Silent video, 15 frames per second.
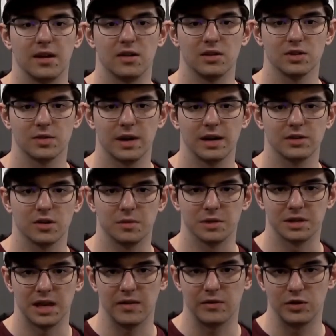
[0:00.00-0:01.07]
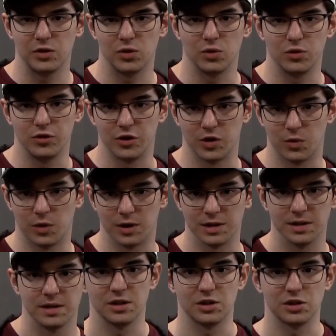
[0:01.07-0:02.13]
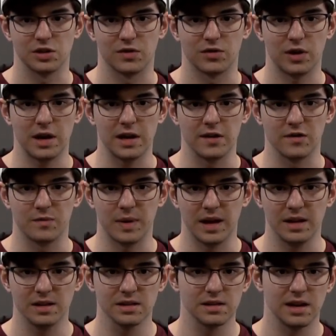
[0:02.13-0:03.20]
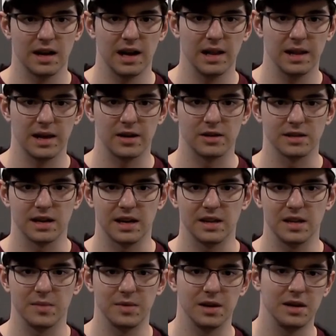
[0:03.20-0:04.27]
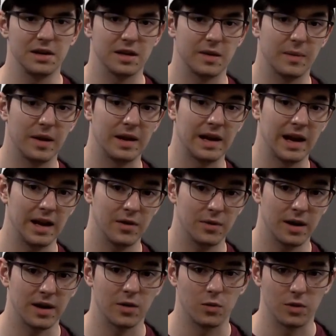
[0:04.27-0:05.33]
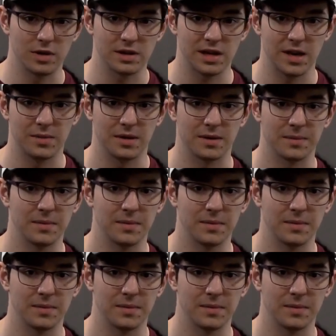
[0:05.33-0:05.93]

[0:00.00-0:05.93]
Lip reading: It also has almost every tool you could want, such as a variety of pens, highlighters, and the ability to combine handwriting with typing,